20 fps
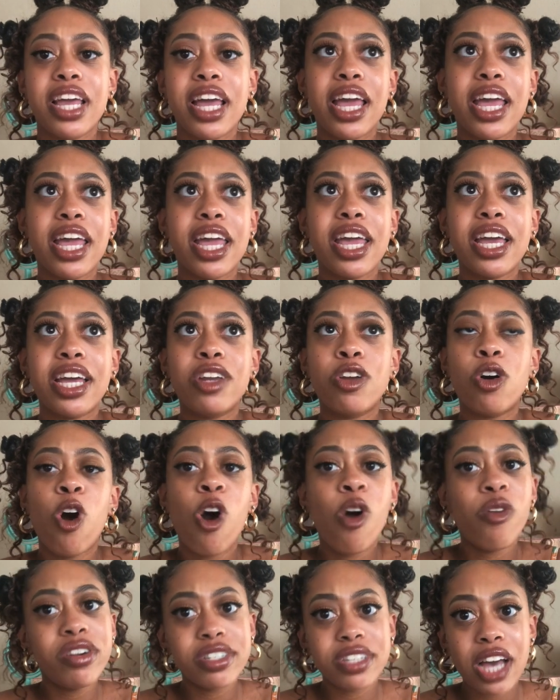And
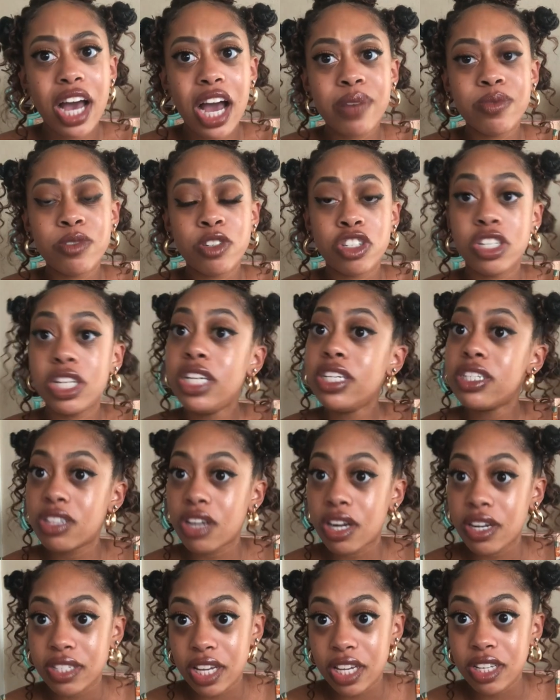over time, she
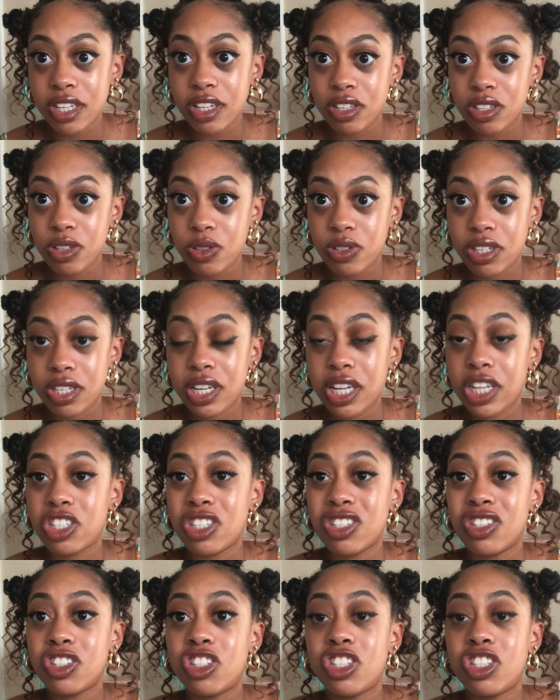starts getting hallucinations.